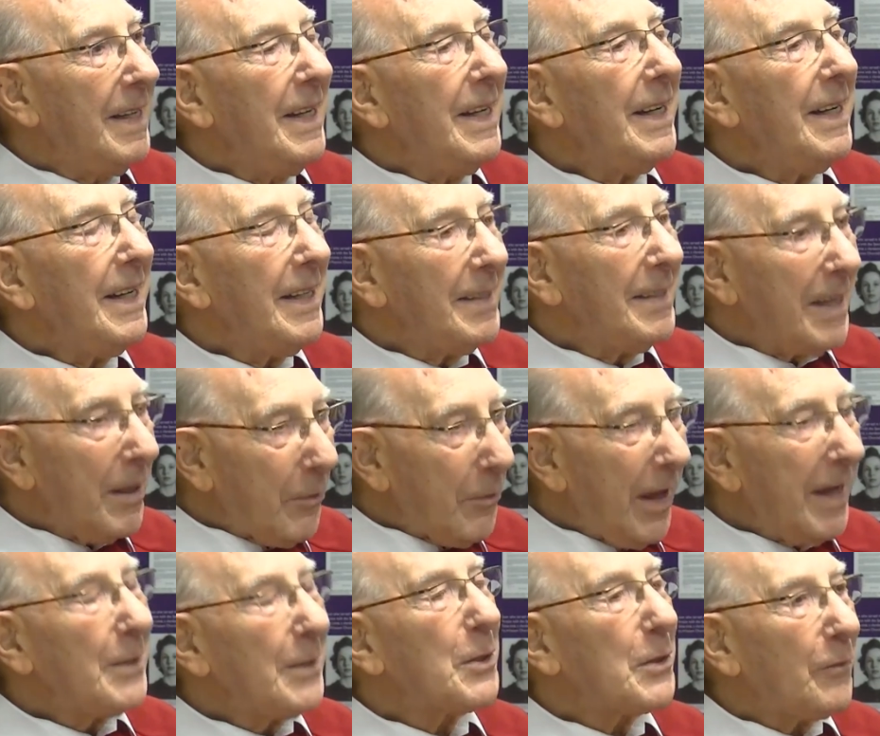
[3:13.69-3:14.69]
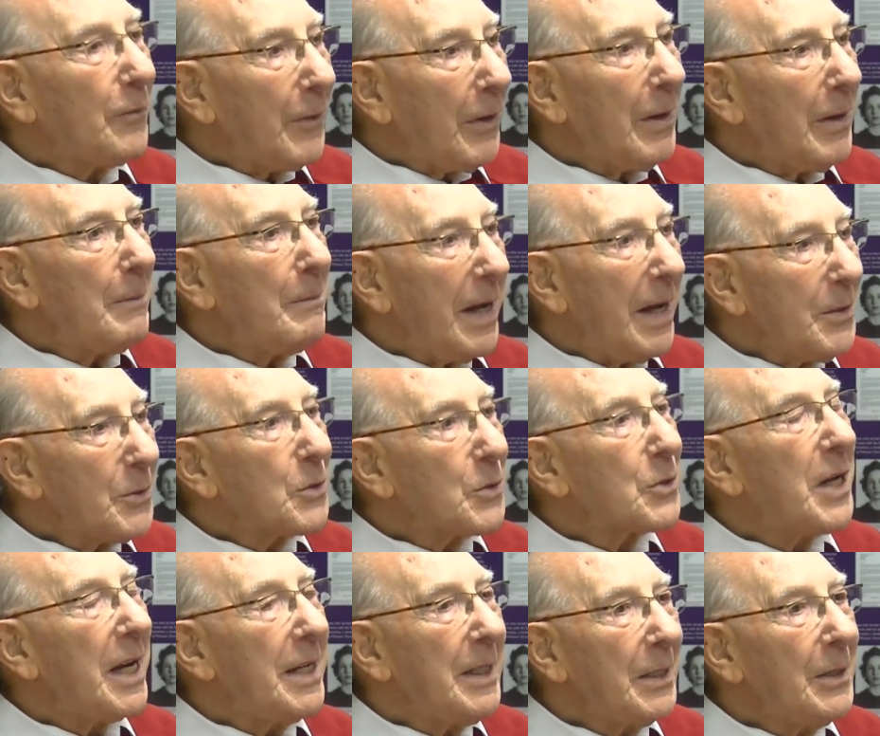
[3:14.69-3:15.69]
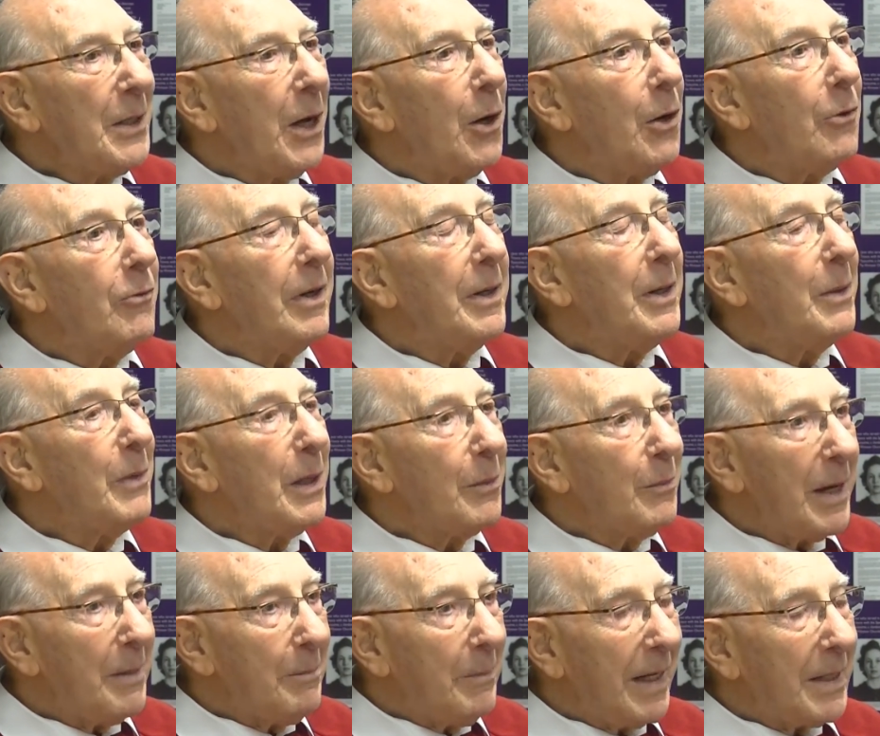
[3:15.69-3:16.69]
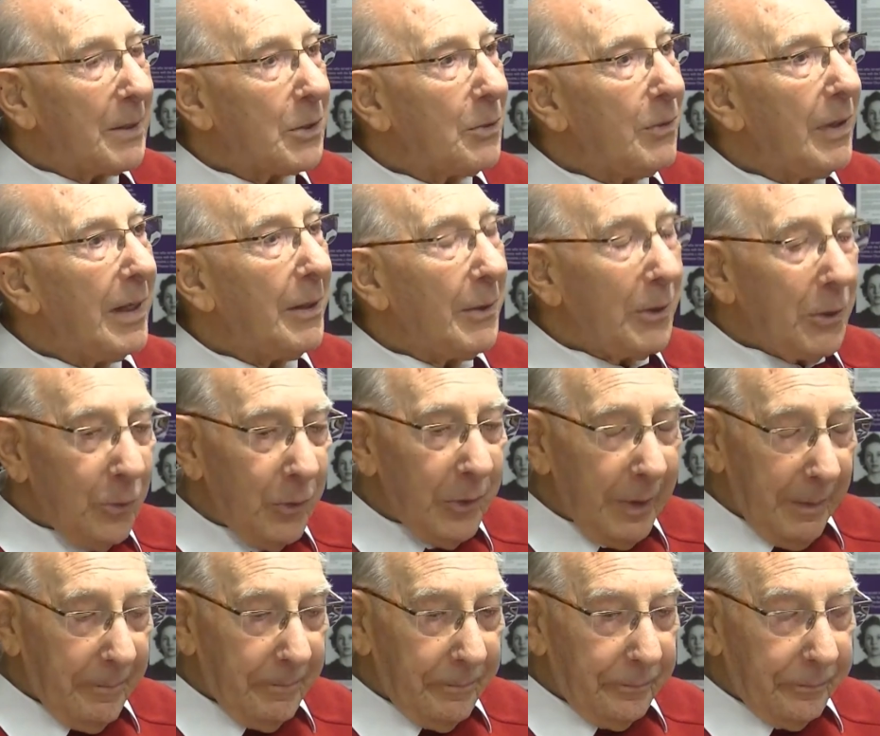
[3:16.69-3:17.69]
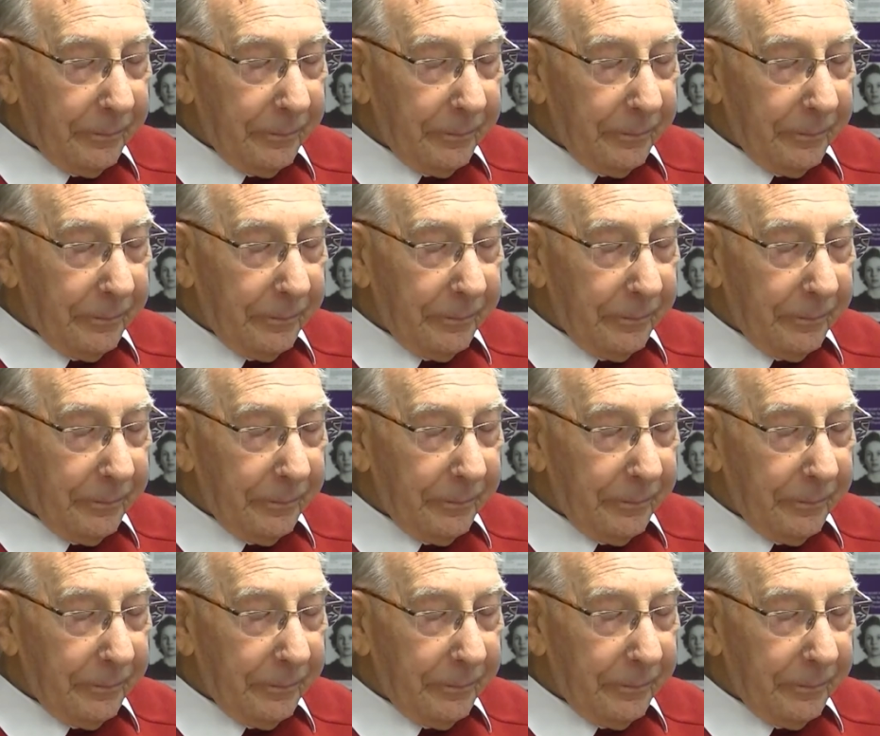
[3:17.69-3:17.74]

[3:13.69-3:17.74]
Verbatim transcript: And he thanked us very much, sayonara, and we went back to our unit.